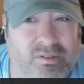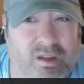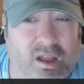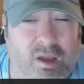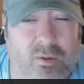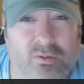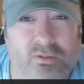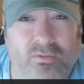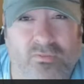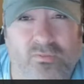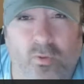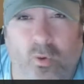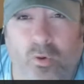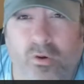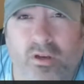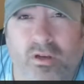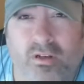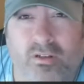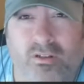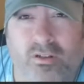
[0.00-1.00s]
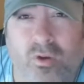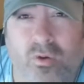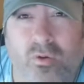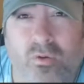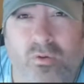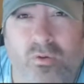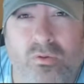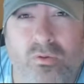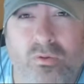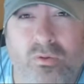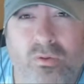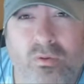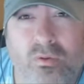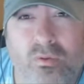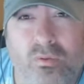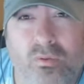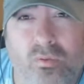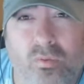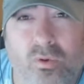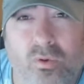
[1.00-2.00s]
I was 4 years old
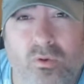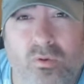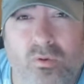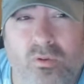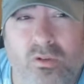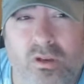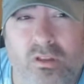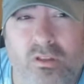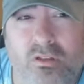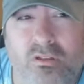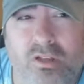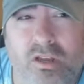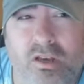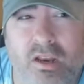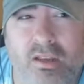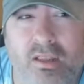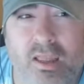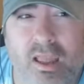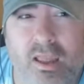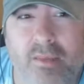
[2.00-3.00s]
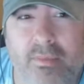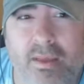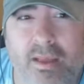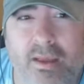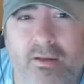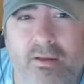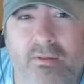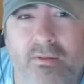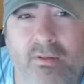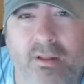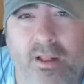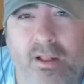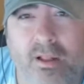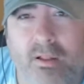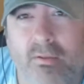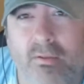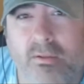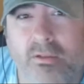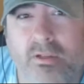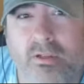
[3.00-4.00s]
when Return of the Jedi came out,
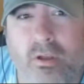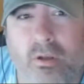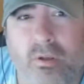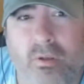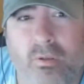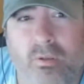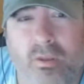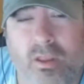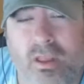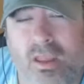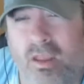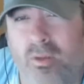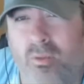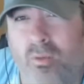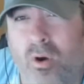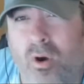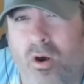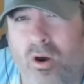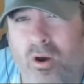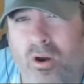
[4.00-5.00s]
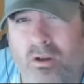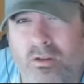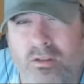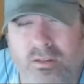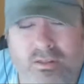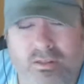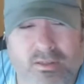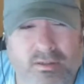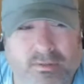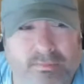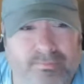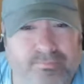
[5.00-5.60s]
so the Ewoks,